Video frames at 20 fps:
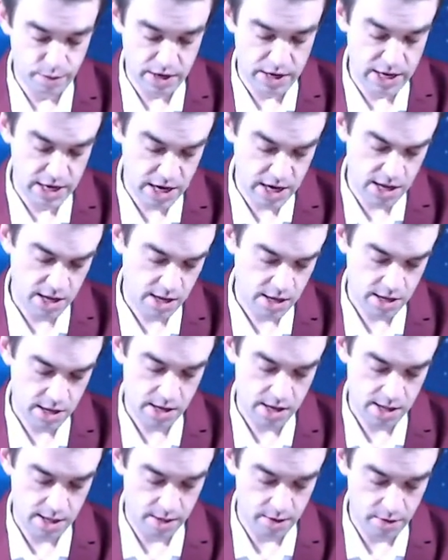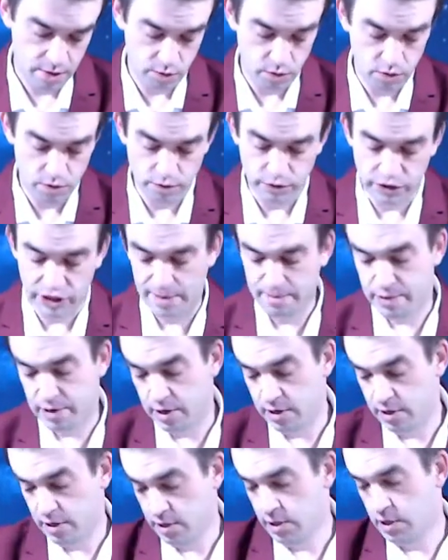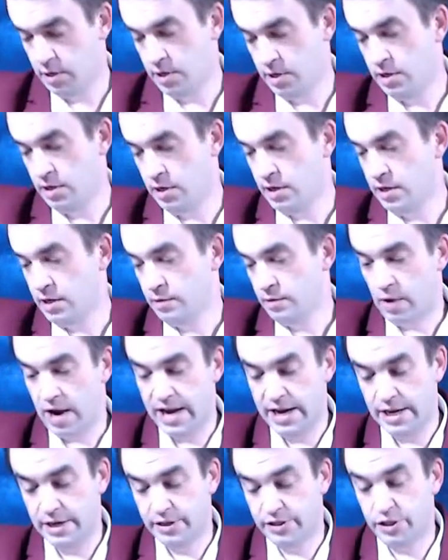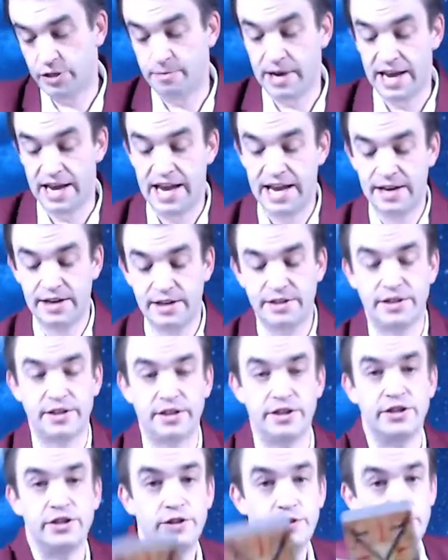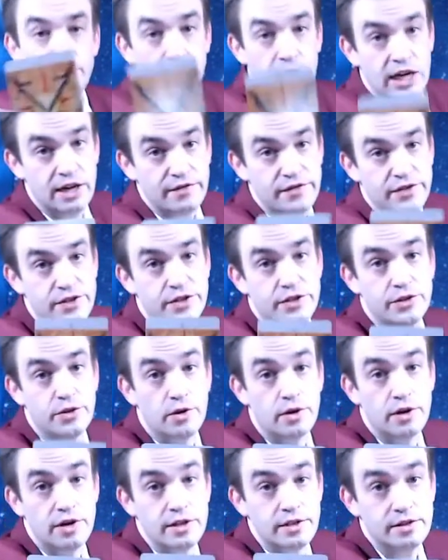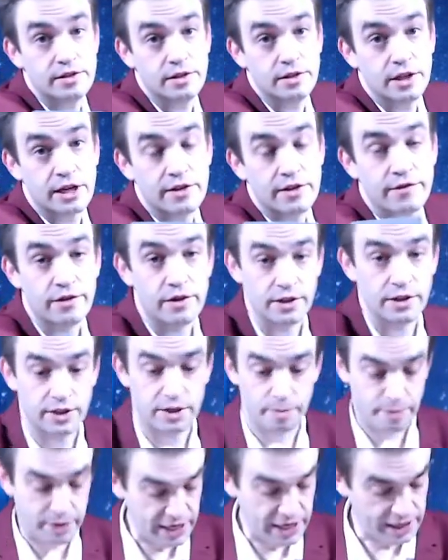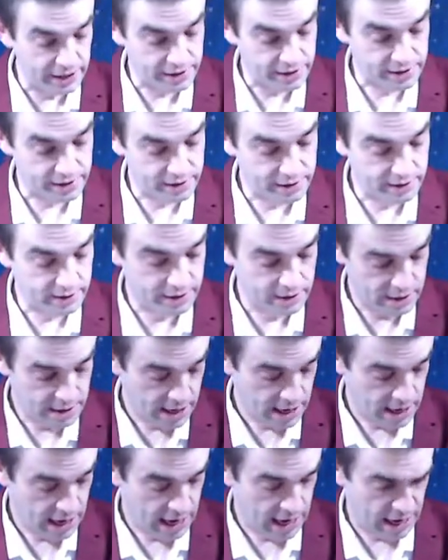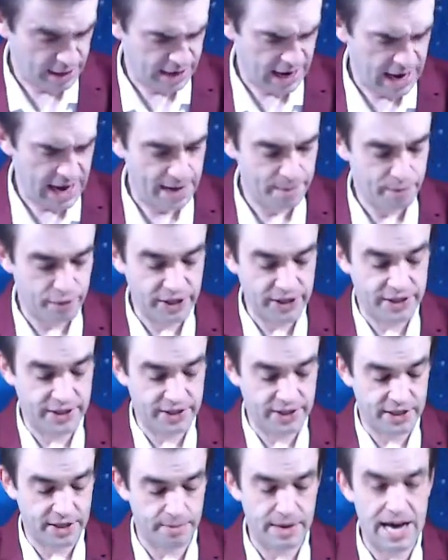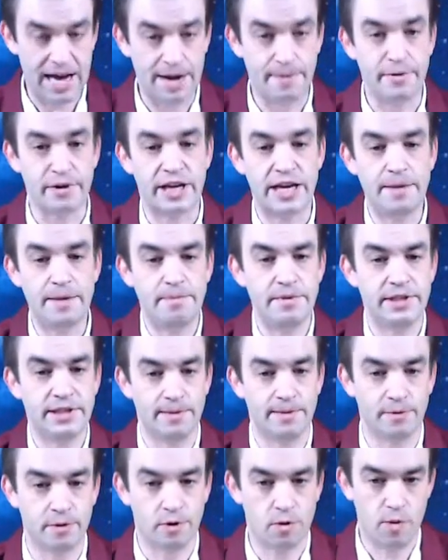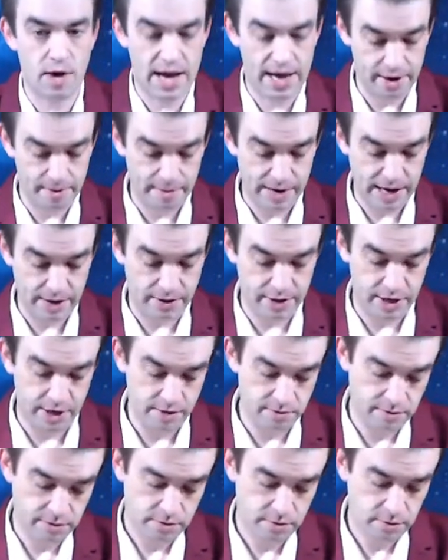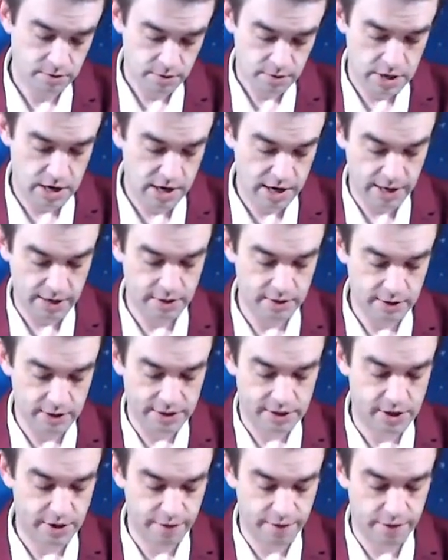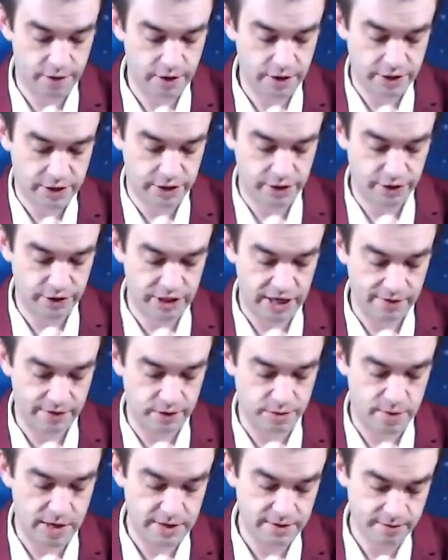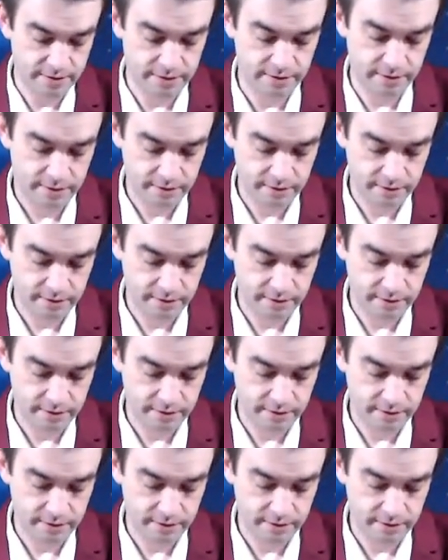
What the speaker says: One. Ooh, jumper. Right into my hand is the Two of Swords. Looking for a little peace. And the High Priestess at the bottom, you're keeping something quiet about, though. All right, let's go for it. Two shuffles. One.